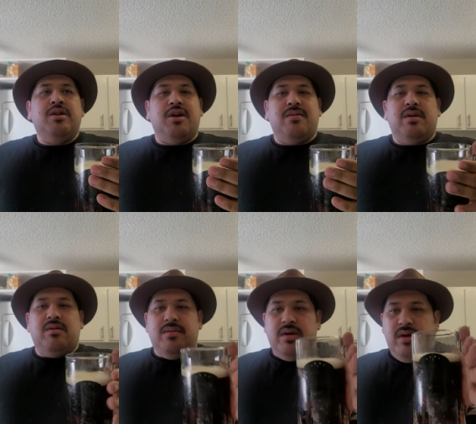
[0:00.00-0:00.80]
Chugging Mug
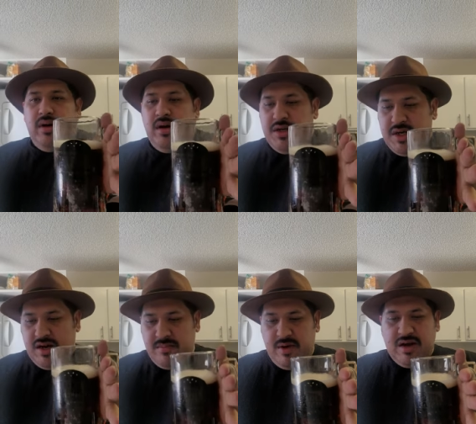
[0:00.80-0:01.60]
Review,
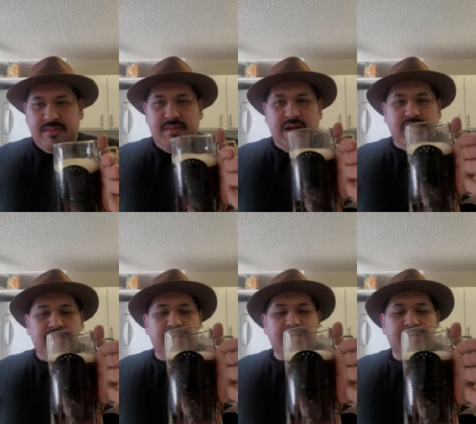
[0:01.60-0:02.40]
Shiner Bock's, made in
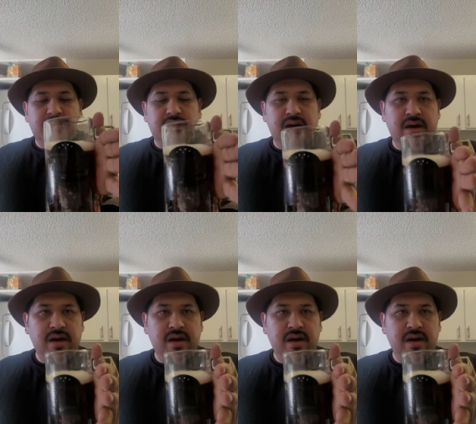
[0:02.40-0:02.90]
Texas.